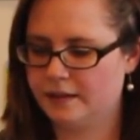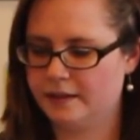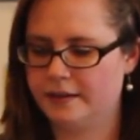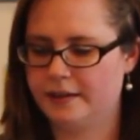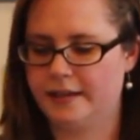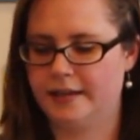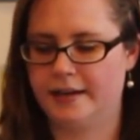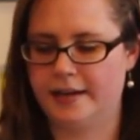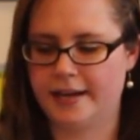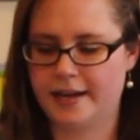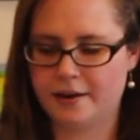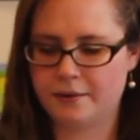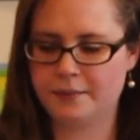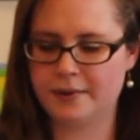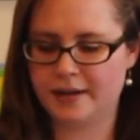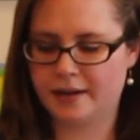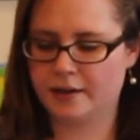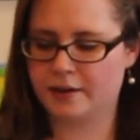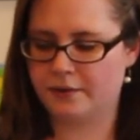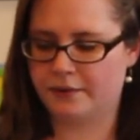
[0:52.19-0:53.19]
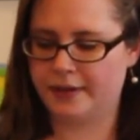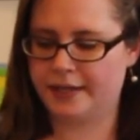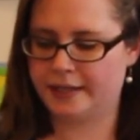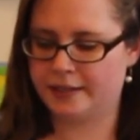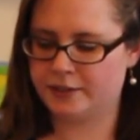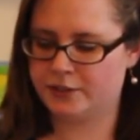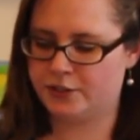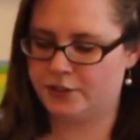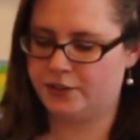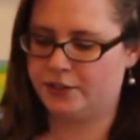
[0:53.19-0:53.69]
And now we are
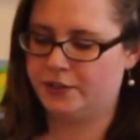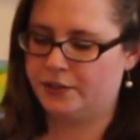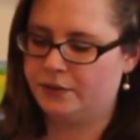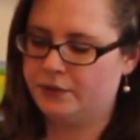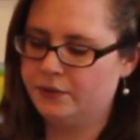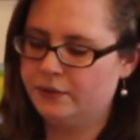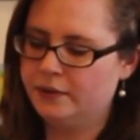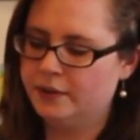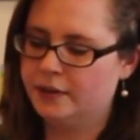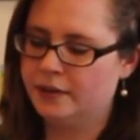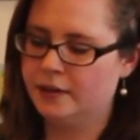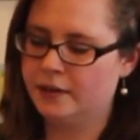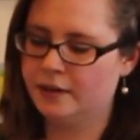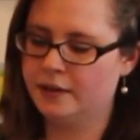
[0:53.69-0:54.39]
going to